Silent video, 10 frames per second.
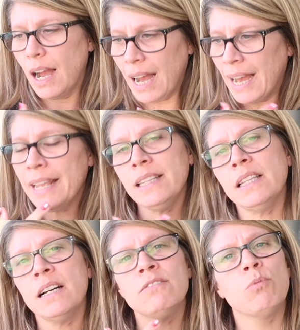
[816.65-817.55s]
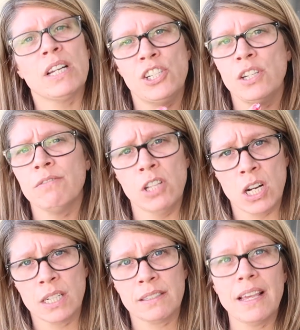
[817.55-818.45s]
I love watching
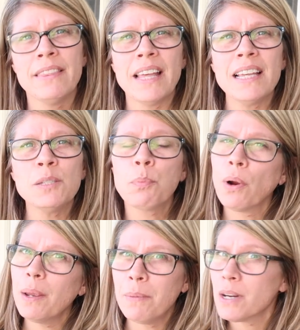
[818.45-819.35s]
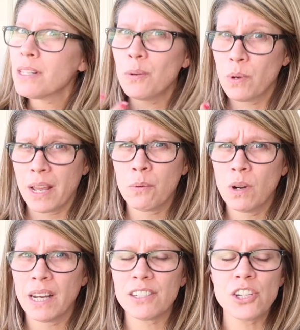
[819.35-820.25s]
vlogs, and that's primarily what I
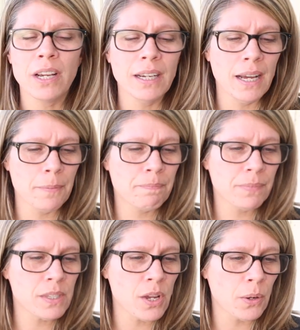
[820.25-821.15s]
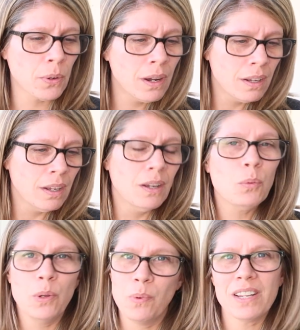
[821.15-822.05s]
watch. So
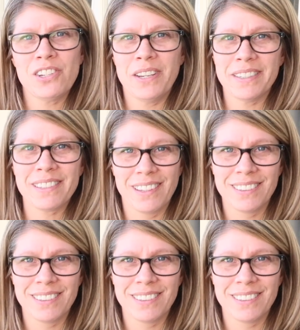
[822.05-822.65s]
we watch his